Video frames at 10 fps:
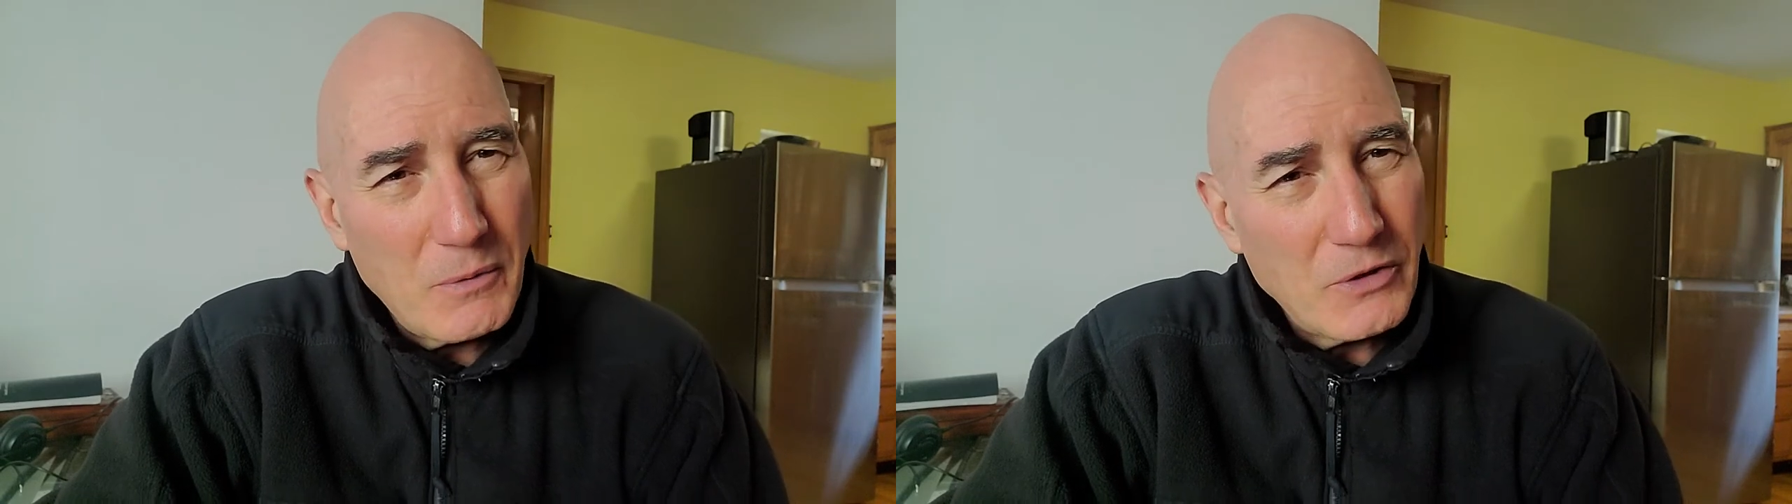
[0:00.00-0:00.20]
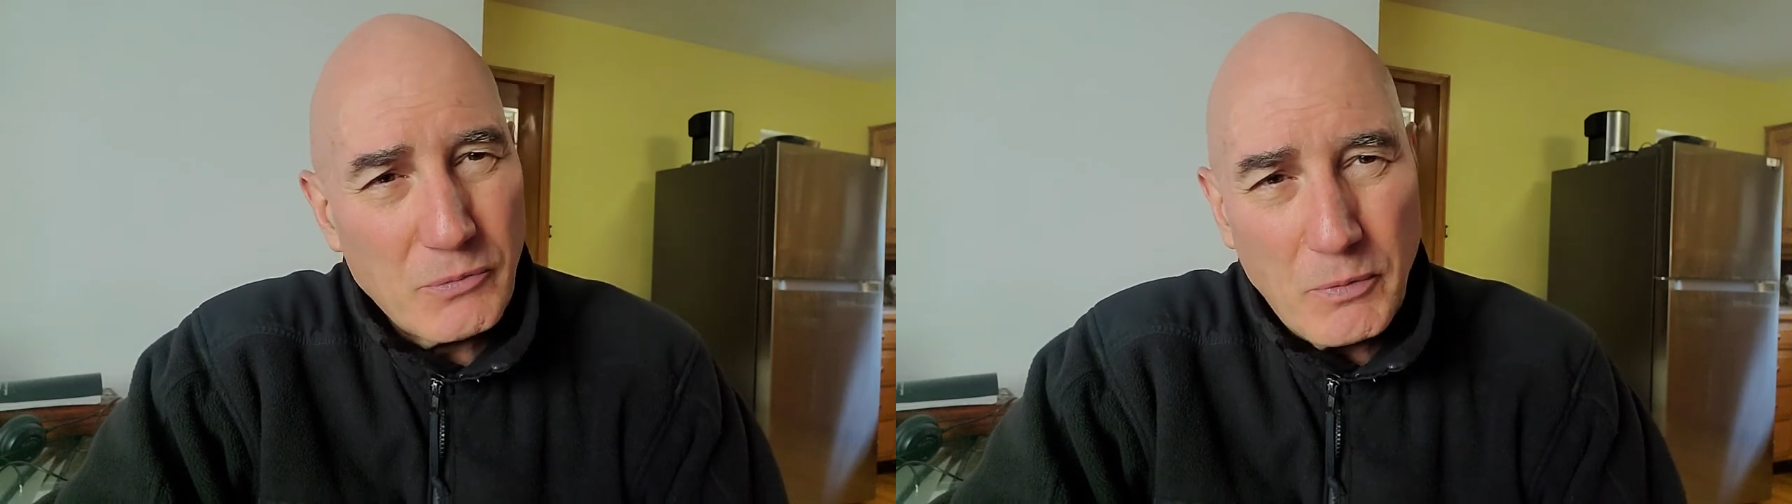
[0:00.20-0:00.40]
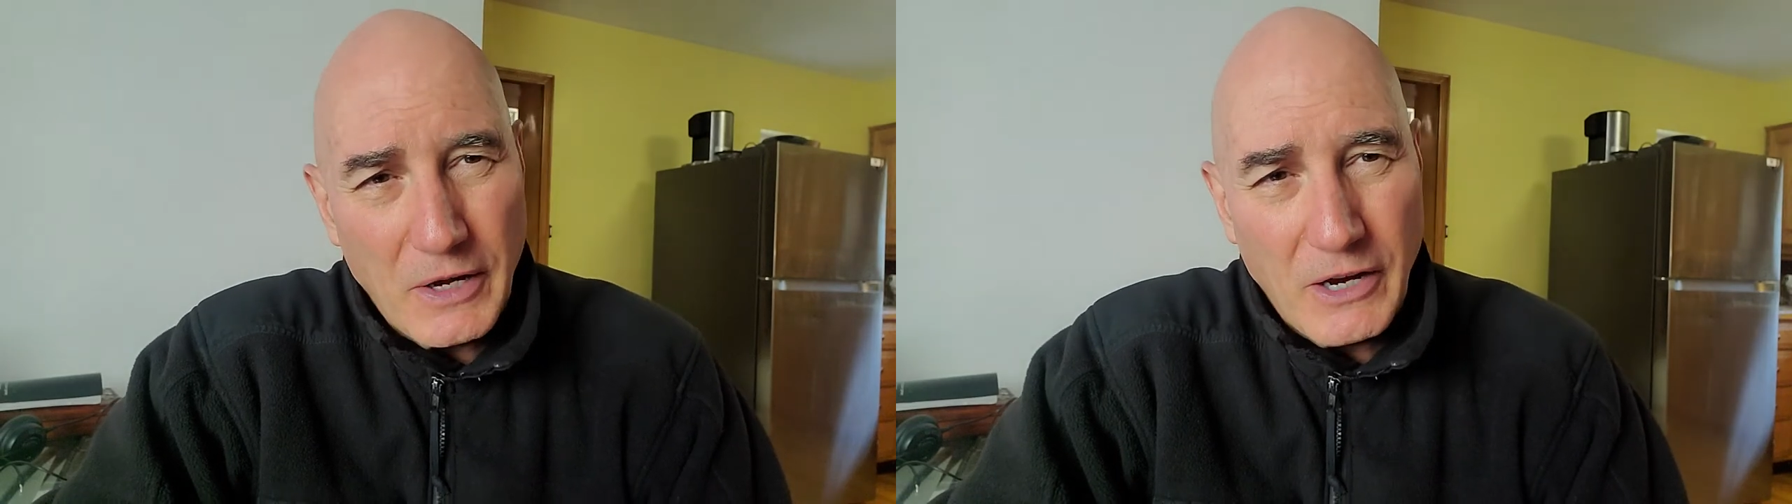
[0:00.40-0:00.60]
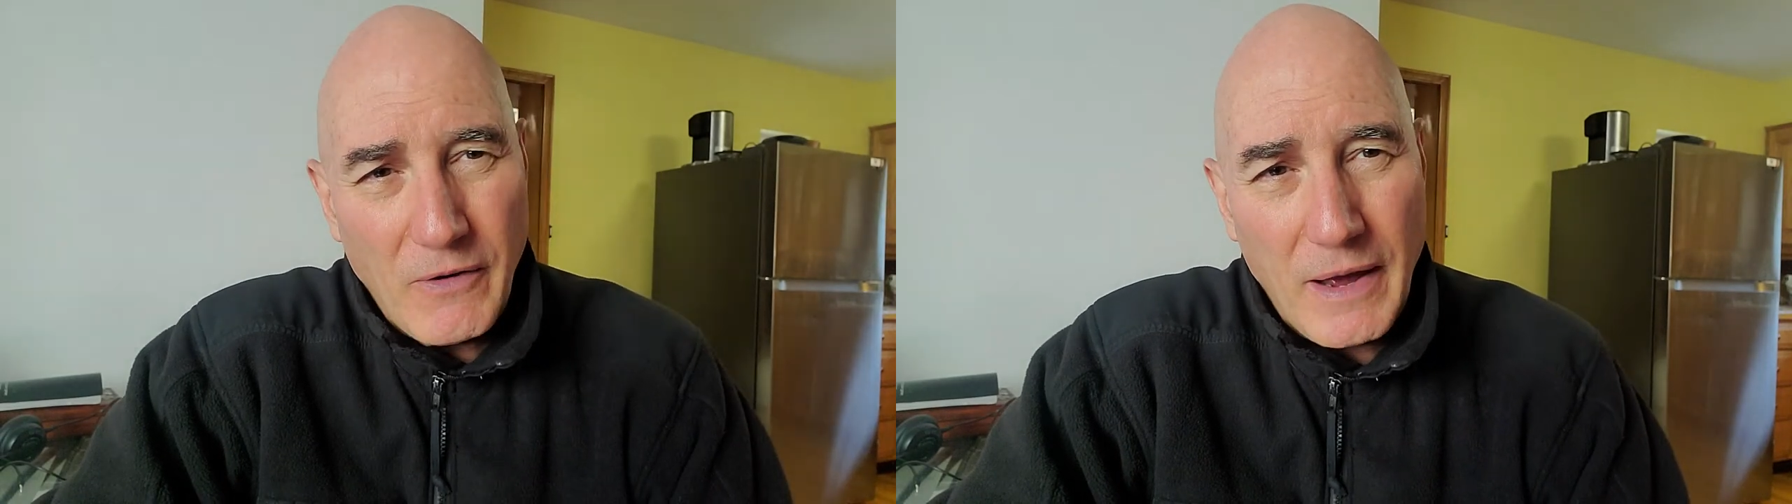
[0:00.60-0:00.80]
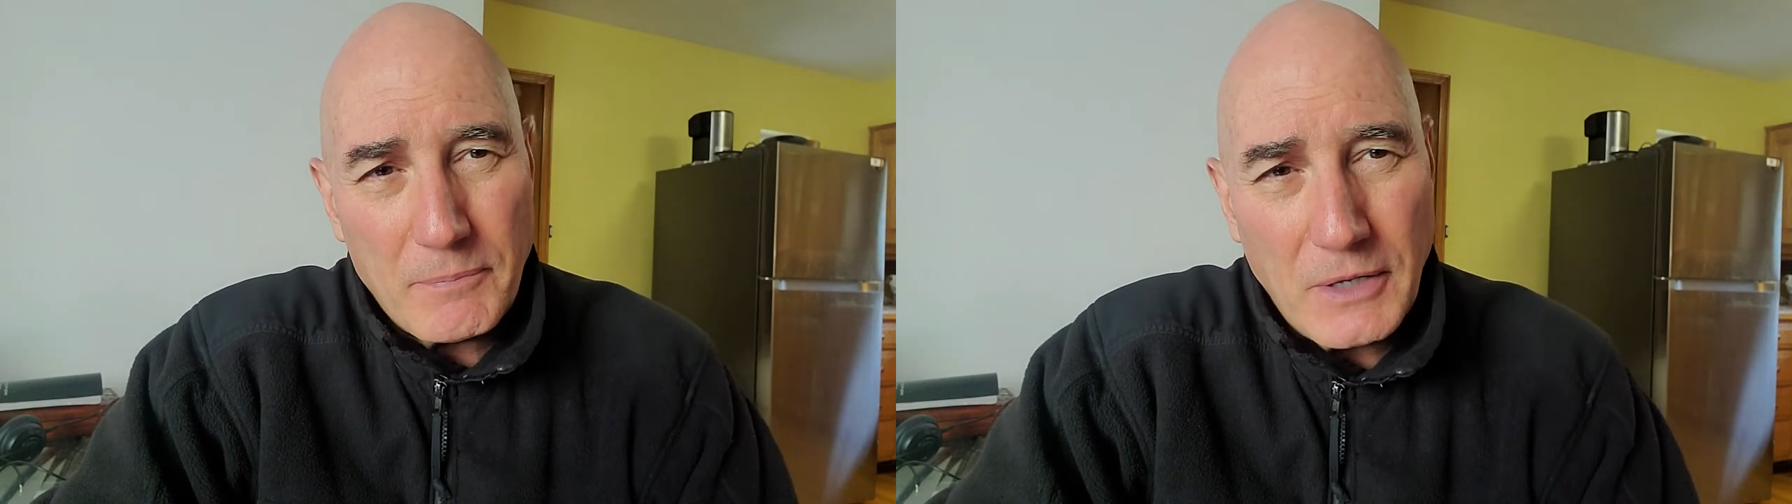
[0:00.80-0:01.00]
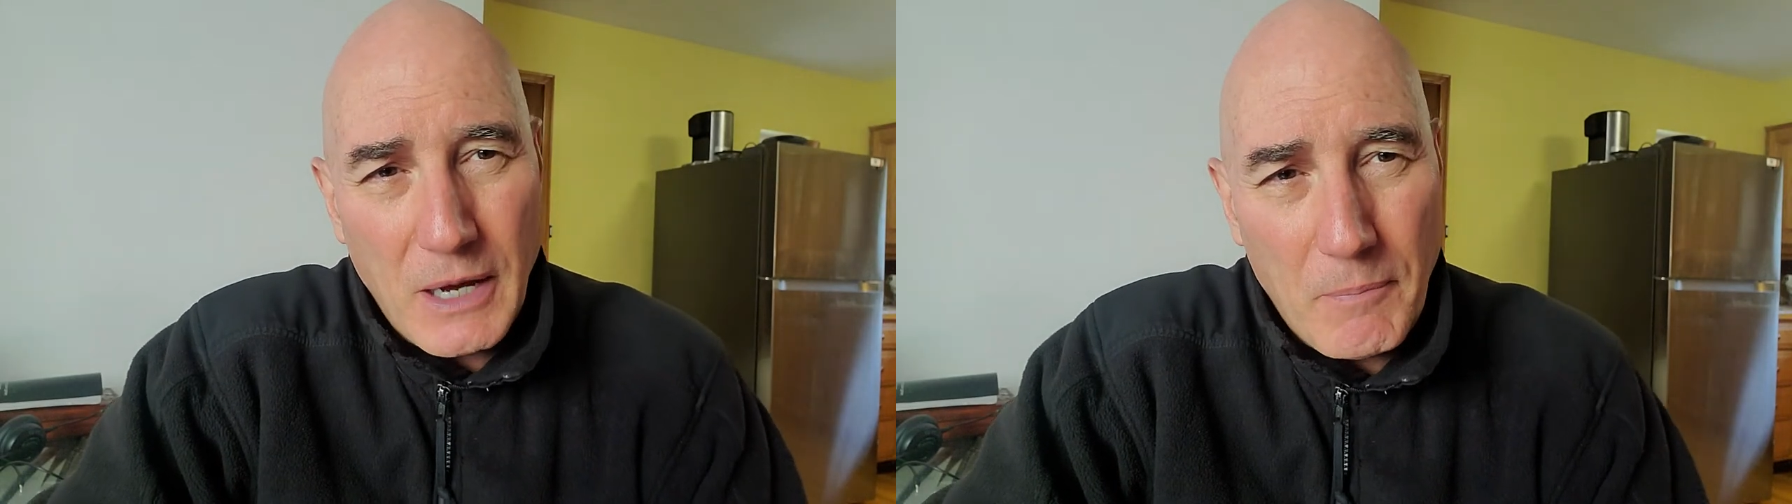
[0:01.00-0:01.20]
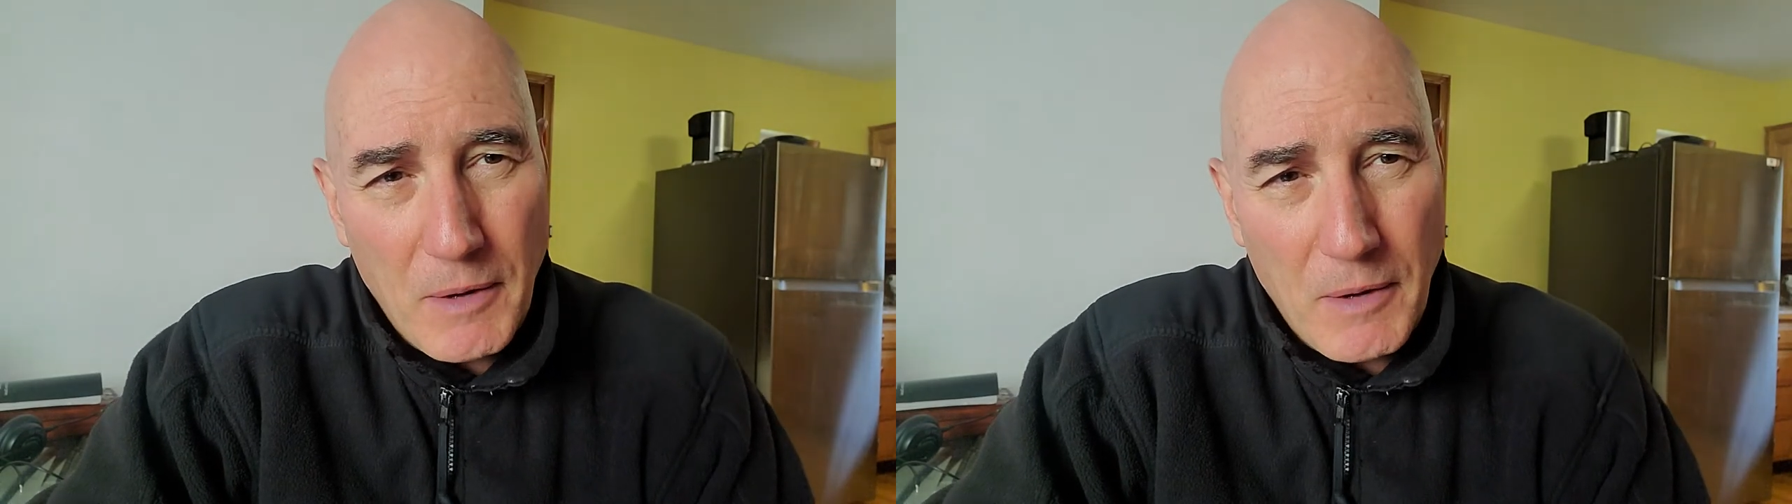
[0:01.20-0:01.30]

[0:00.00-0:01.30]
wheel's pre crapped up.